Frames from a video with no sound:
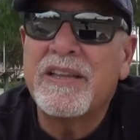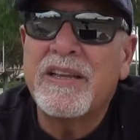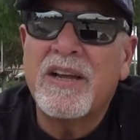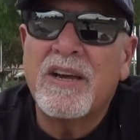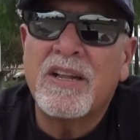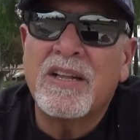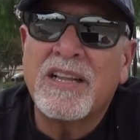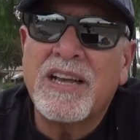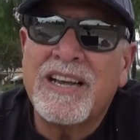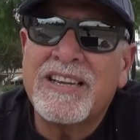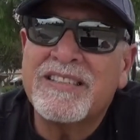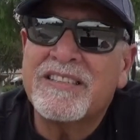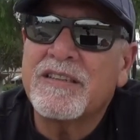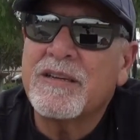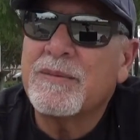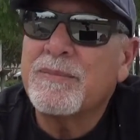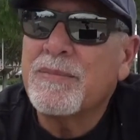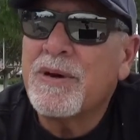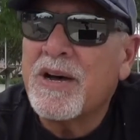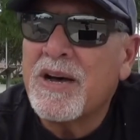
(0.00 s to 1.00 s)
the
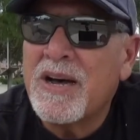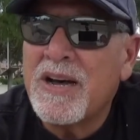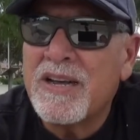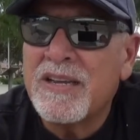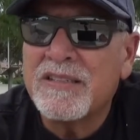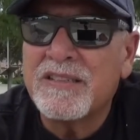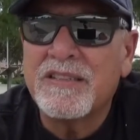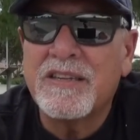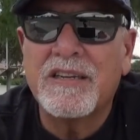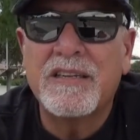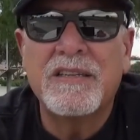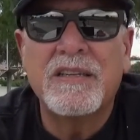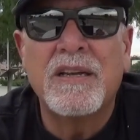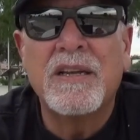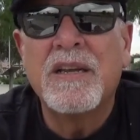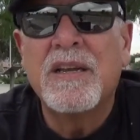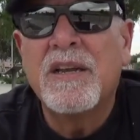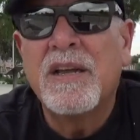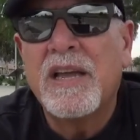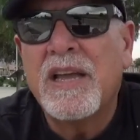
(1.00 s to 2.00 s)
Al-Aqsa Mosque
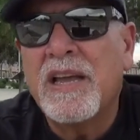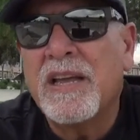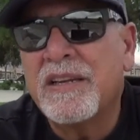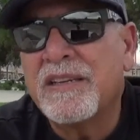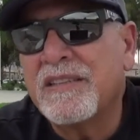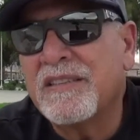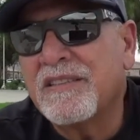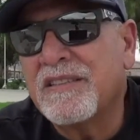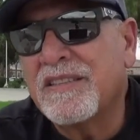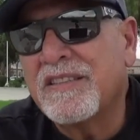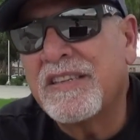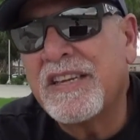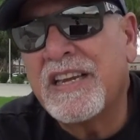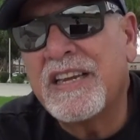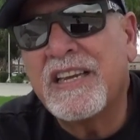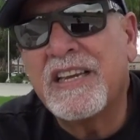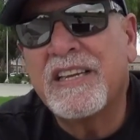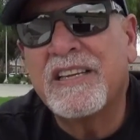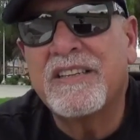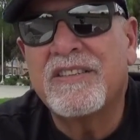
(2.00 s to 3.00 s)
and
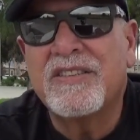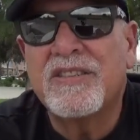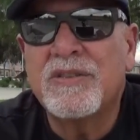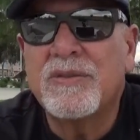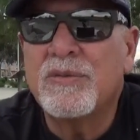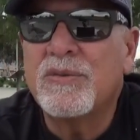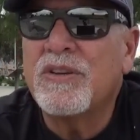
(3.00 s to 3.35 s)
seeking to